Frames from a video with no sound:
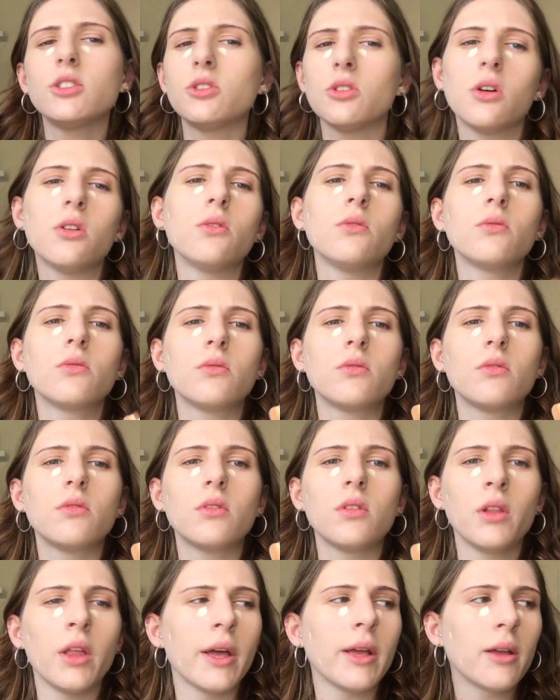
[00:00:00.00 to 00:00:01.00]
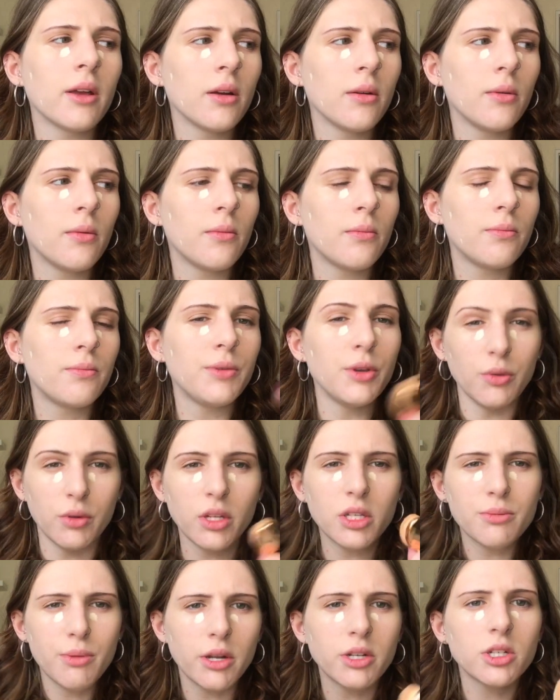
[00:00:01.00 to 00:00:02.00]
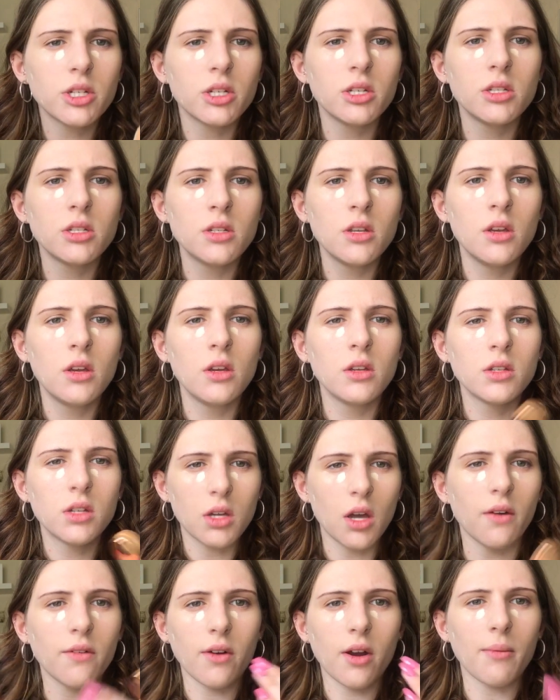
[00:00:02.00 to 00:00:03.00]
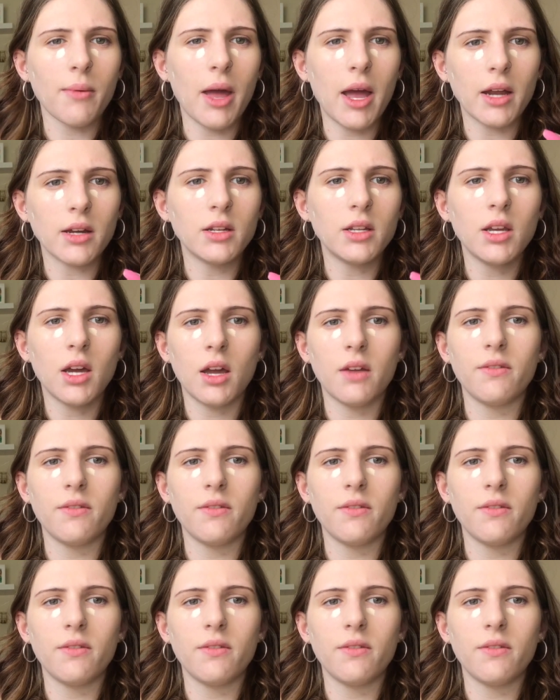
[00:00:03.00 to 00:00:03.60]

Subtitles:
don't like beauty sponges to cover up acne.